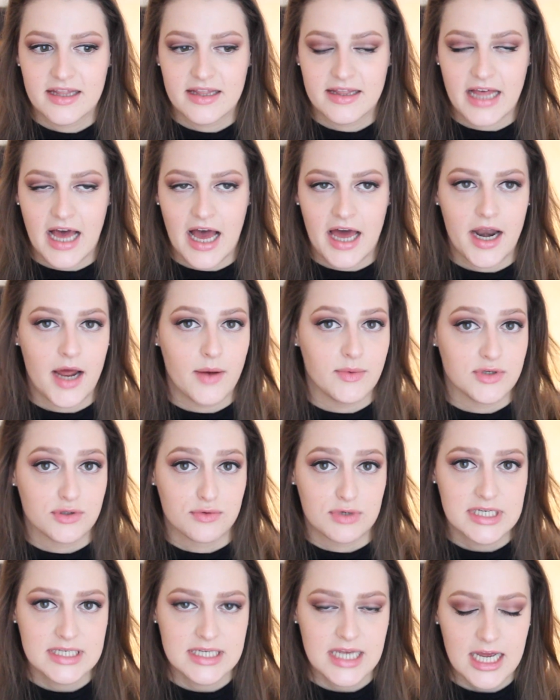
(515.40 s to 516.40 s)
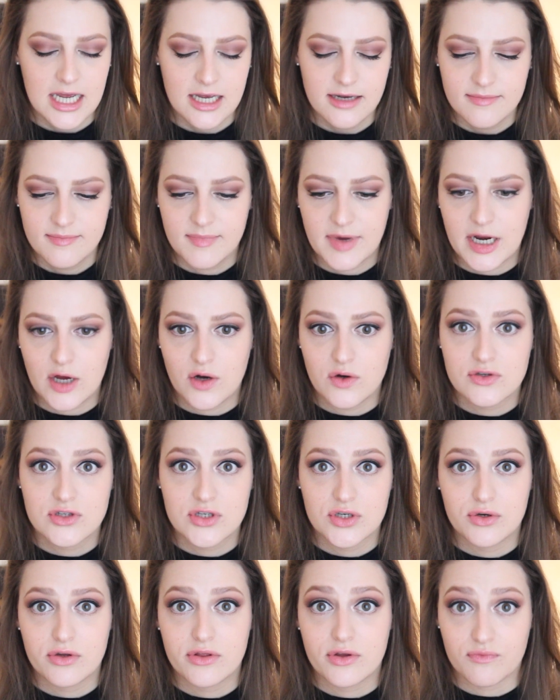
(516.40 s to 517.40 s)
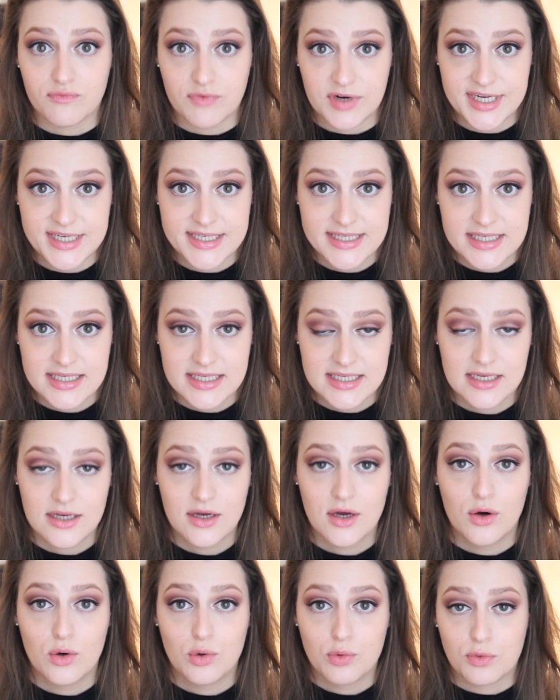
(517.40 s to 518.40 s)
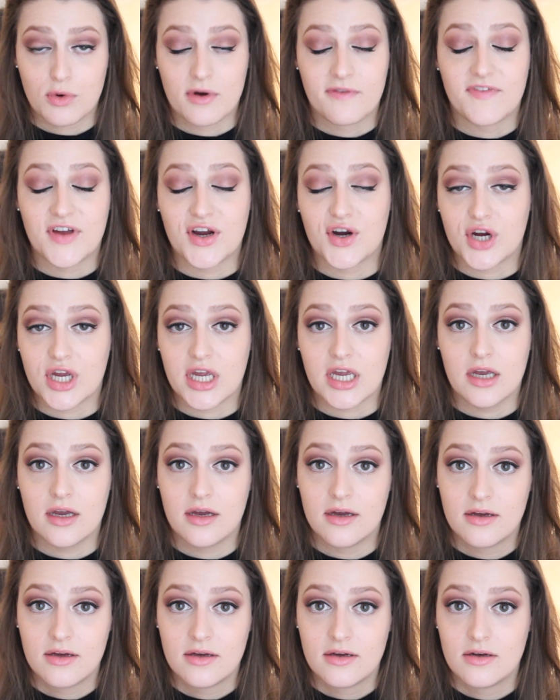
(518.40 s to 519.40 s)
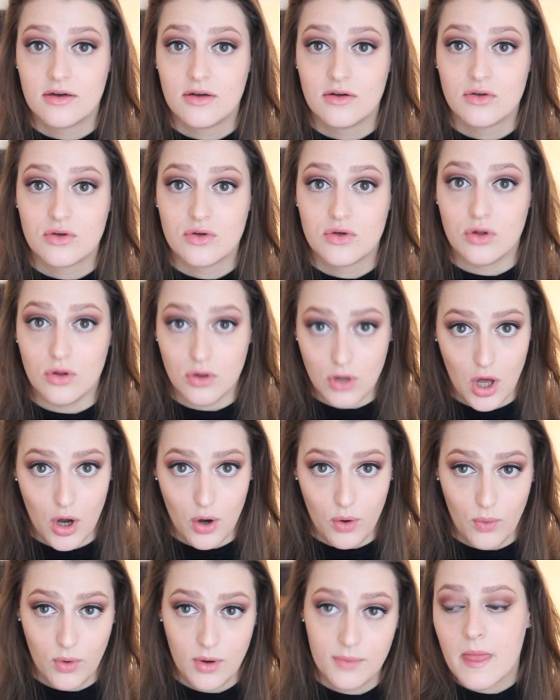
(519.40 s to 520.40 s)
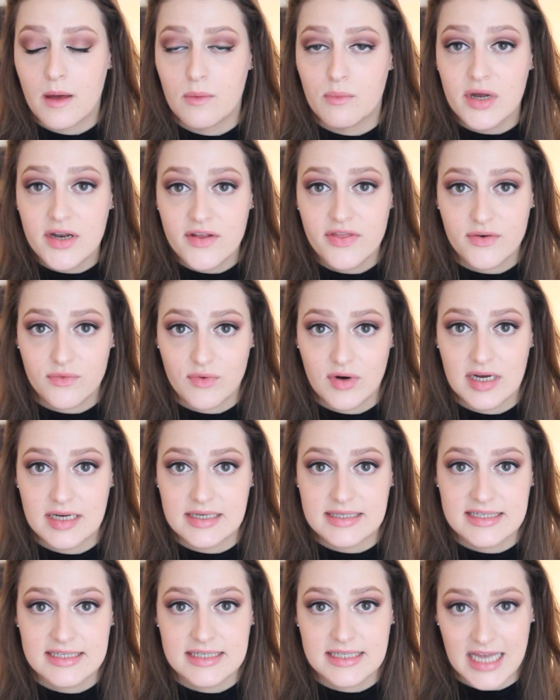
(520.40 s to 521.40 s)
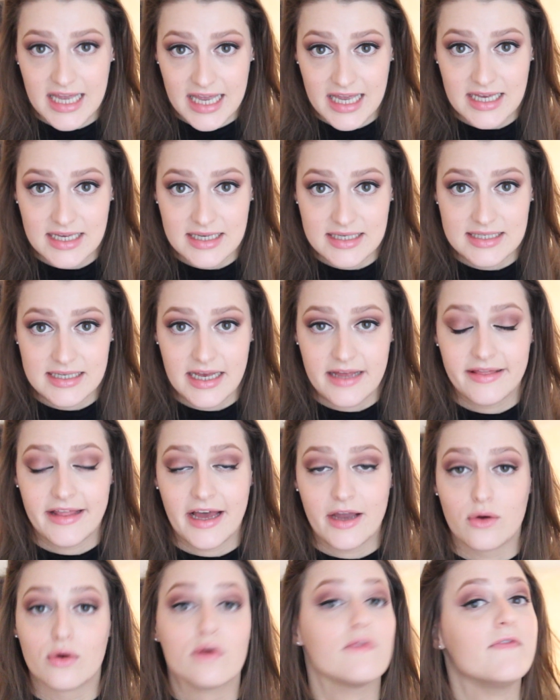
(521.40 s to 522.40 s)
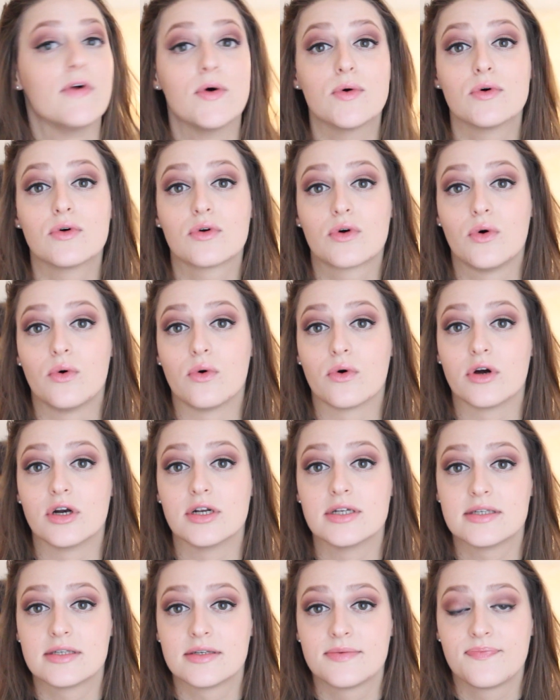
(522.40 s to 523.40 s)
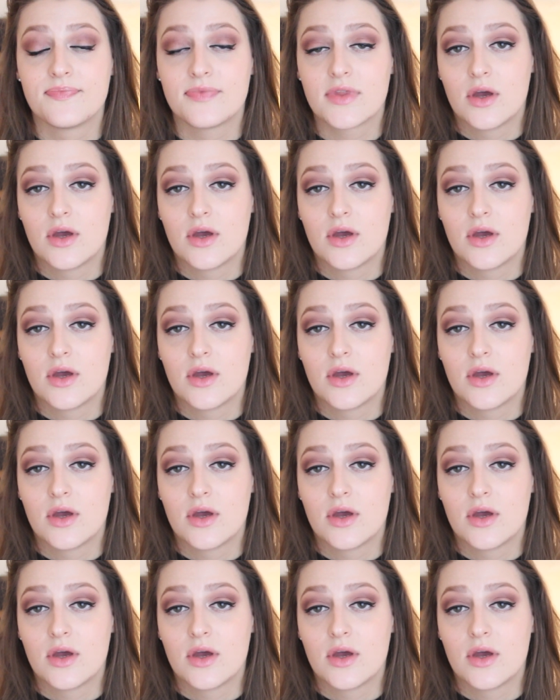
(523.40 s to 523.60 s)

that I was risking, but I also knew the risks were very low. One of the risks is that your vocal cords